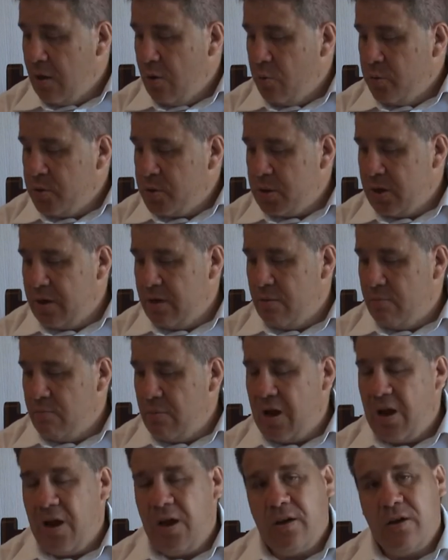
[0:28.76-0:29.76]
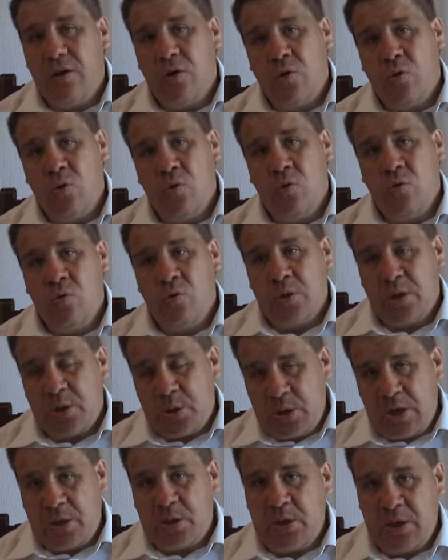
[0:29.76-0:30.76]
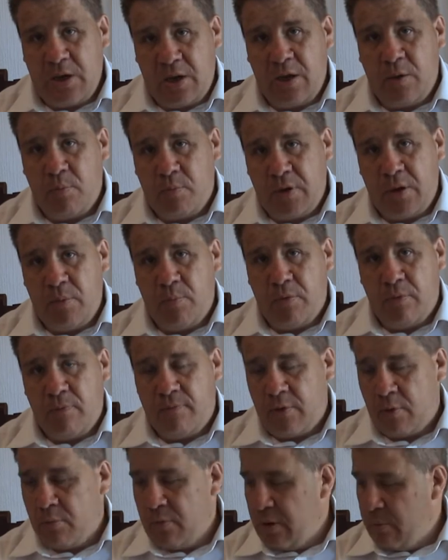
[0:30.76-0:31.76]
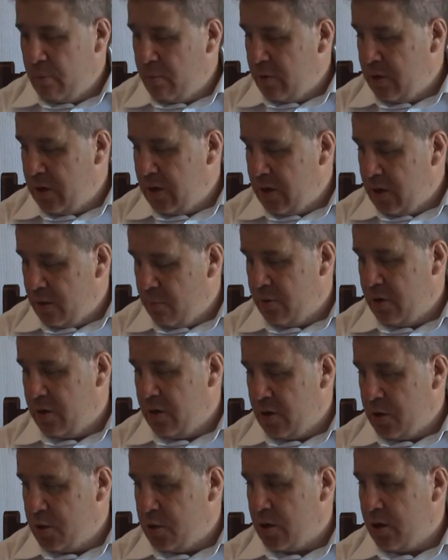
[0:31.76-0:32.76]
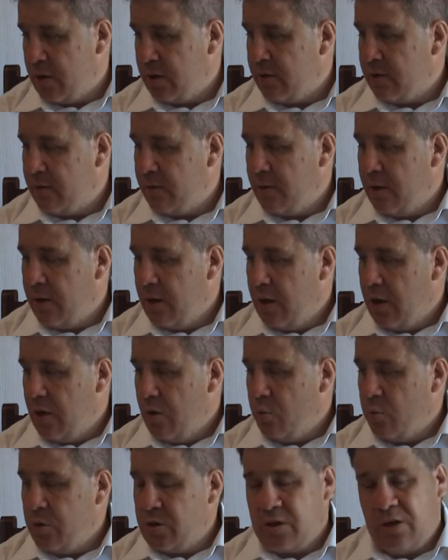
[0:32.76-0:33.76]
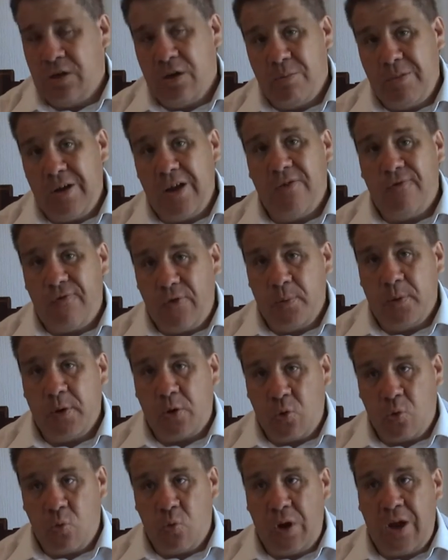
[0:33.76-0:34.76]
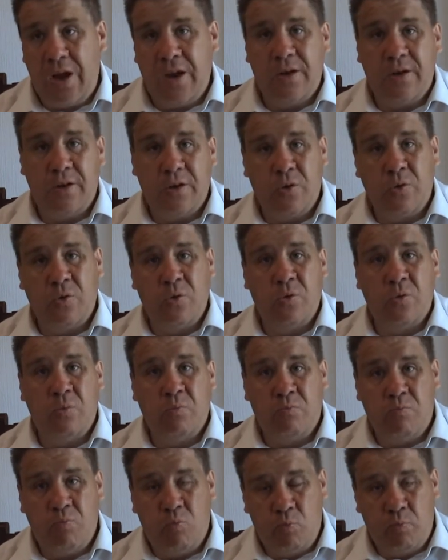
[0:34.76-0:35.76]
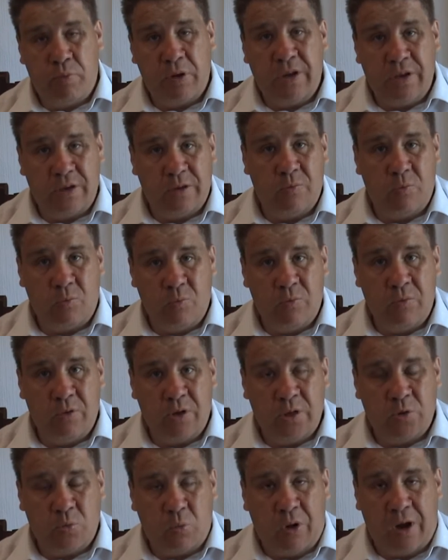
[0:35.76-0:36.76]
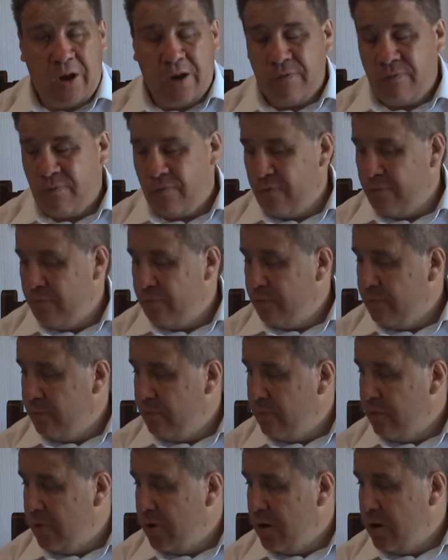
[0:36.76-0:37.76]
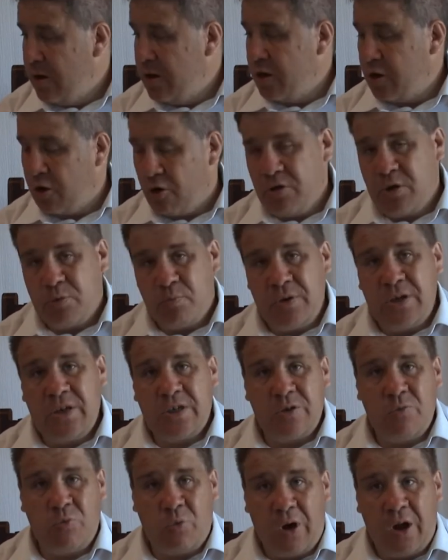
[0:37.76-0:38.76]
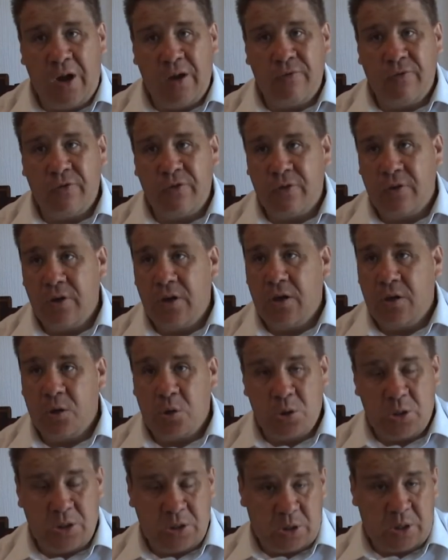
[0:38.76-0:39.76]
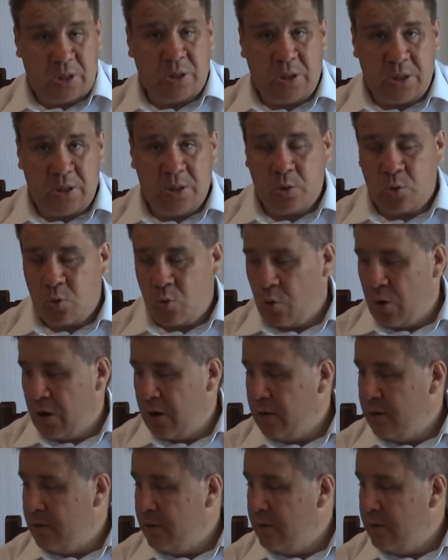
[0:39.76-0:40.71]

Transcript: we're seeing a man who assassinated people from Ibn, Ibn Ishaq. We're seeing a man from the Quran who beat his wife and encouraged beating wives because it says it in the Quran.